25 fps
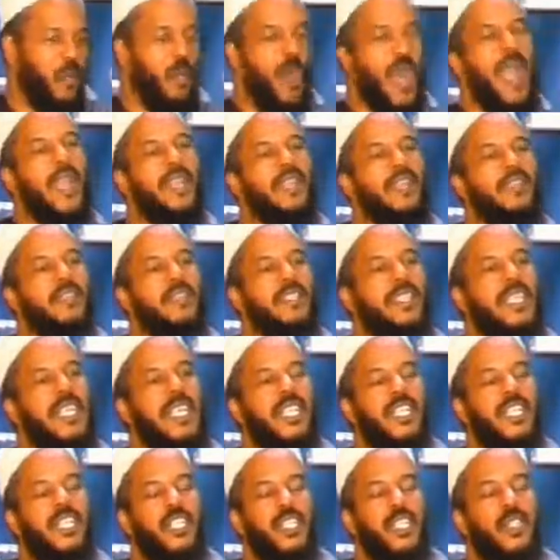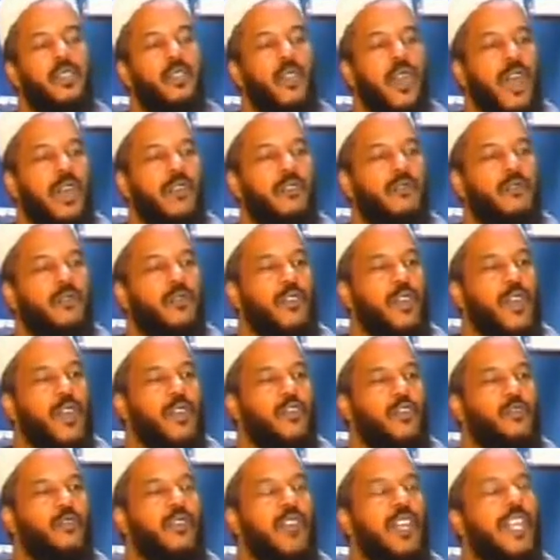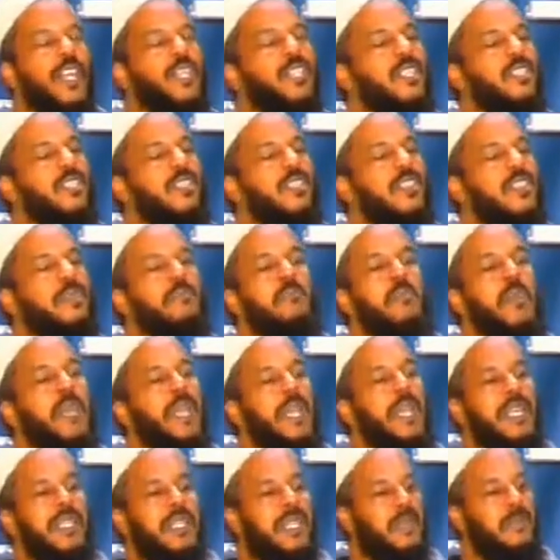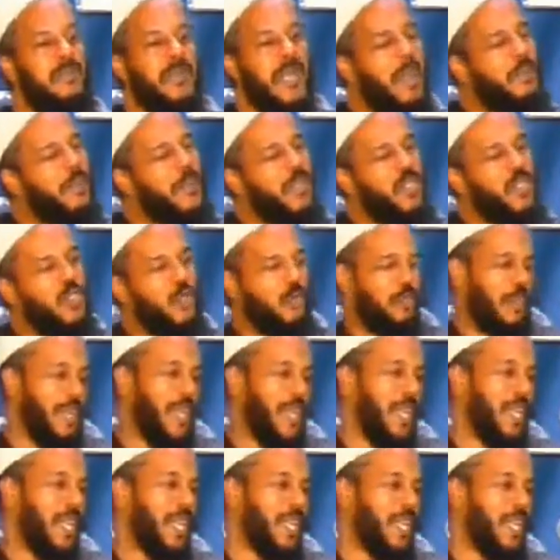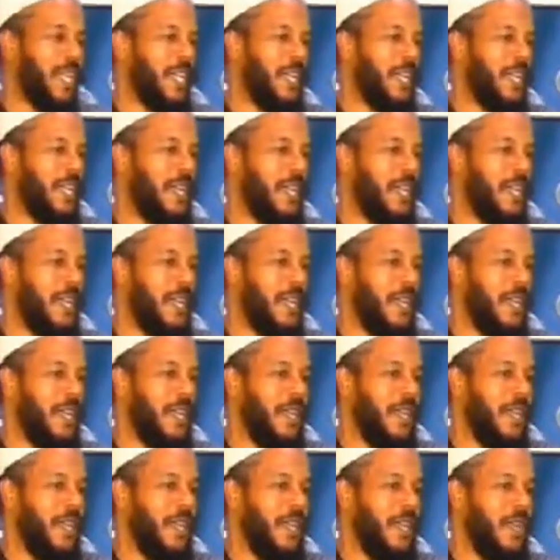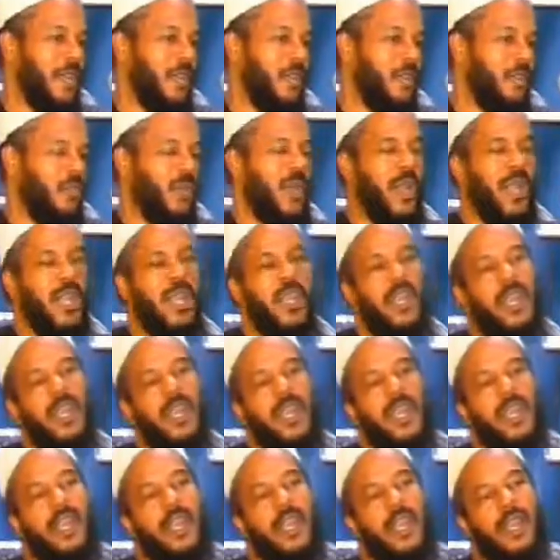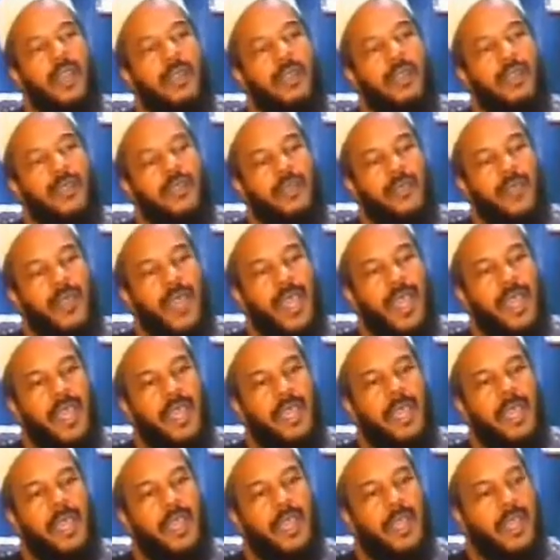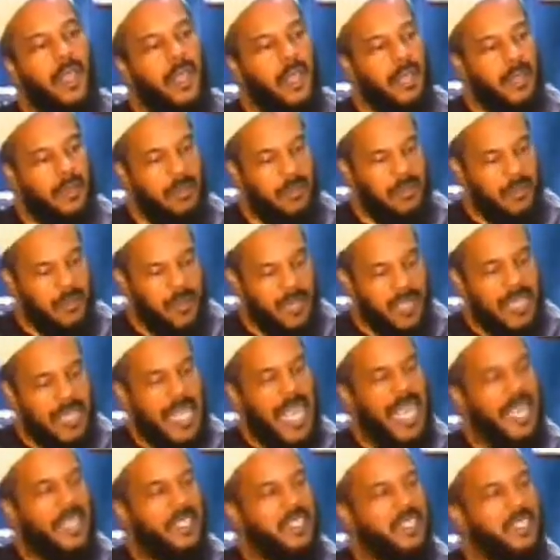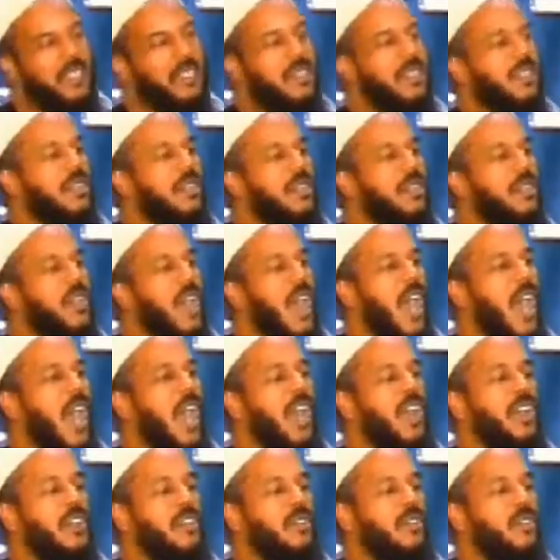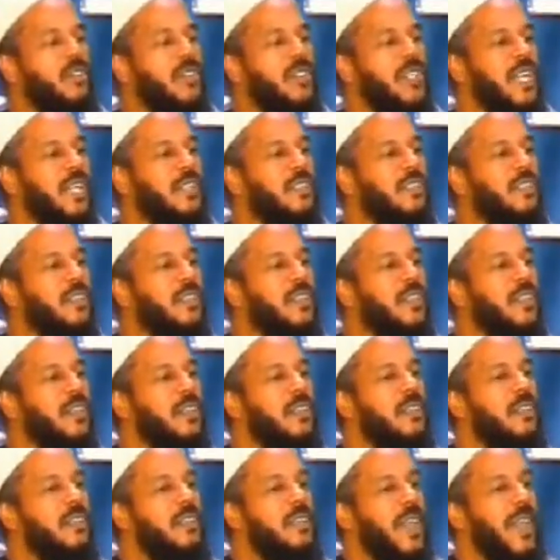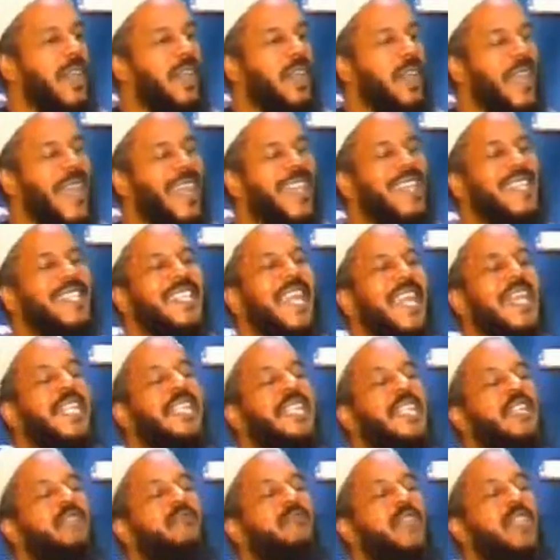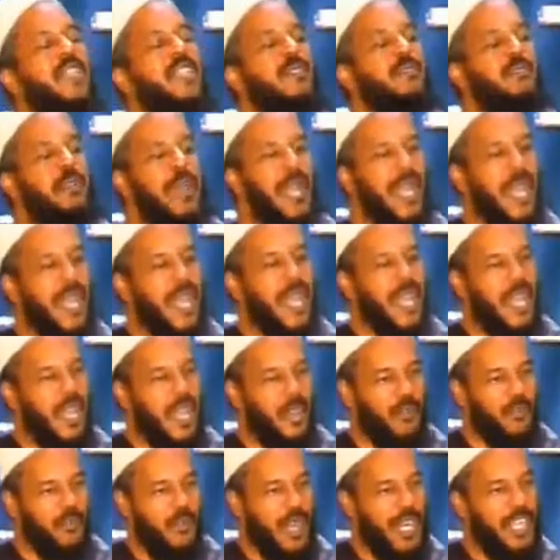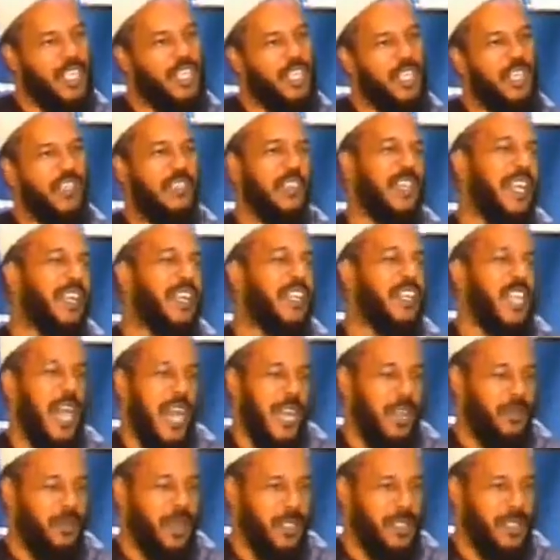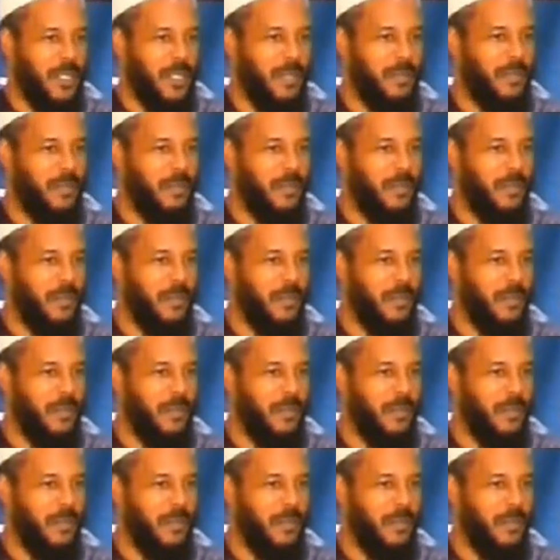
Why does the issue of religious symbolism come into play? Where the state argues that excessive display of religion is not tolerated.